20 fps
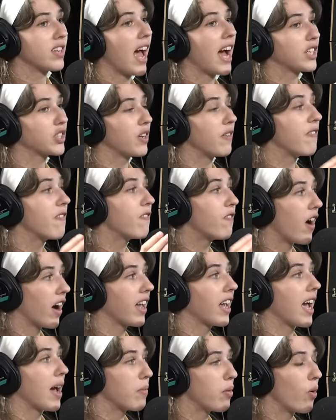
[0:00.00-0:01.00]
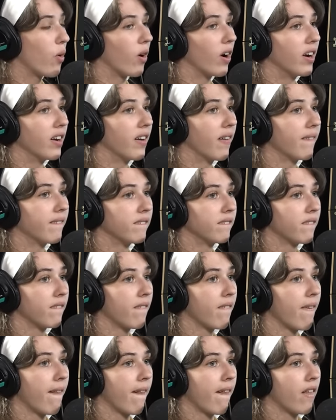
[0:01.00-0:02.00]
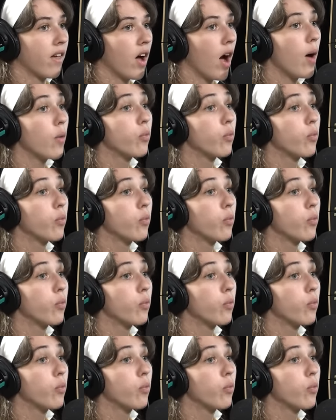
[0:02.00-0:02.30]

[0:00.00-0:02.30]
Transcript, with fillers: actually. But let's have someone. Abhorrent. Let's have like a